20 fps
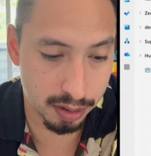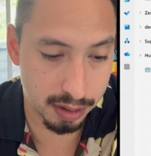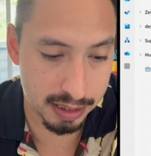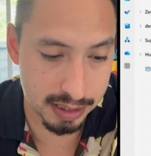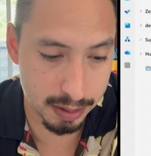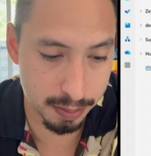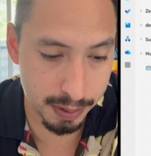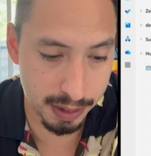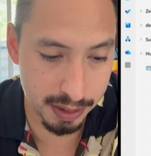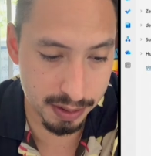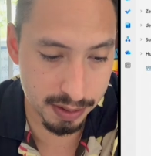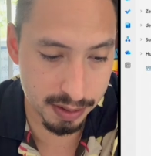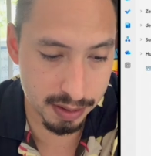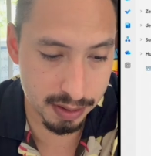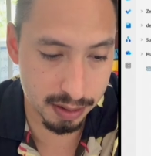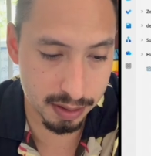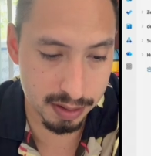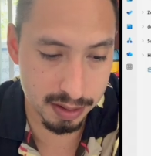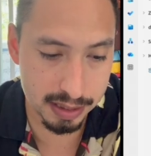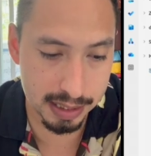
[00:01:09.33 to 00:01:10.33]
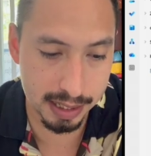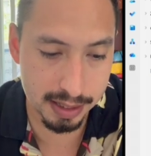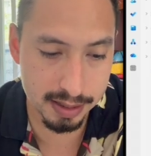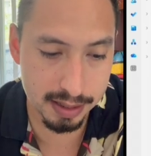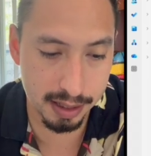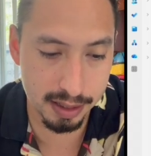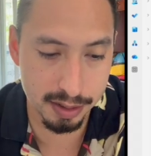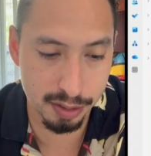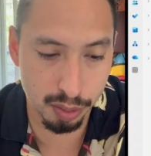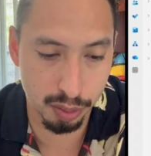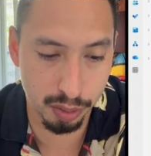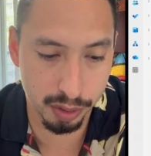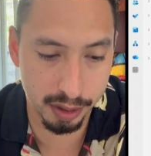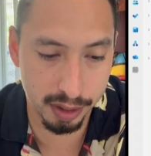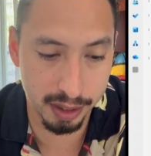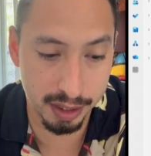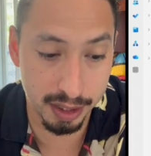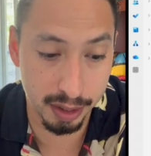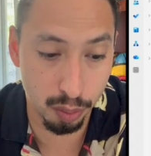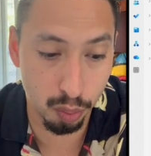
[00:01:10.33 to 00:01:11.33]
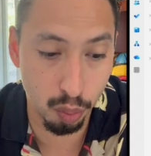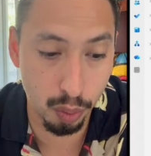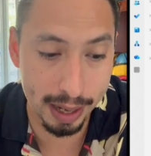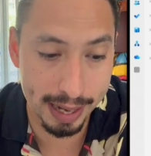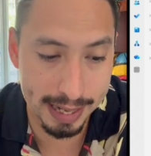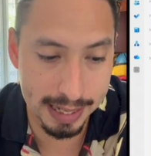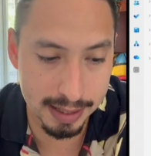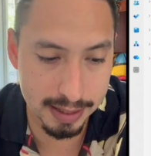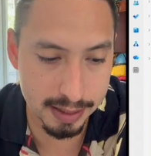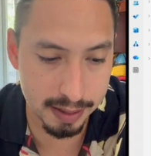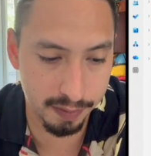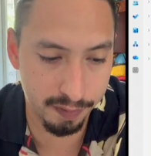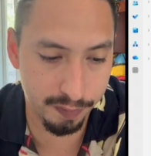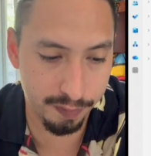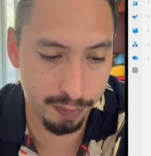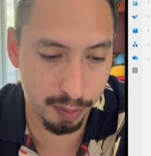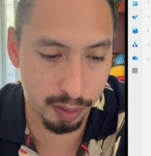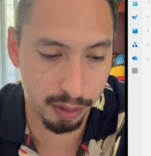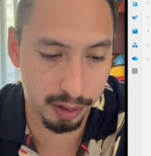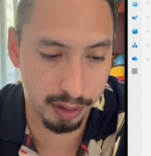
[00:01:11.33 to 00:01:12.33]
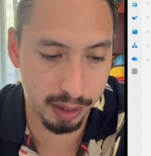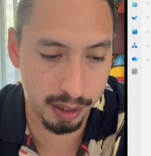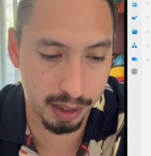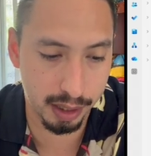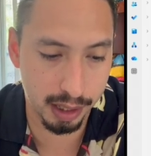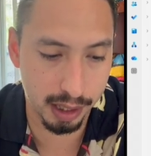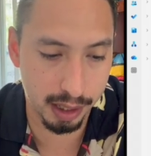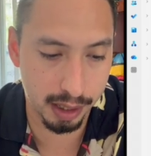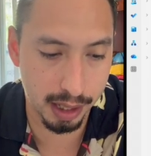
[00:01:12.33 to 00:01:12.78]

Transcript: It means Zexel is currently waiting for the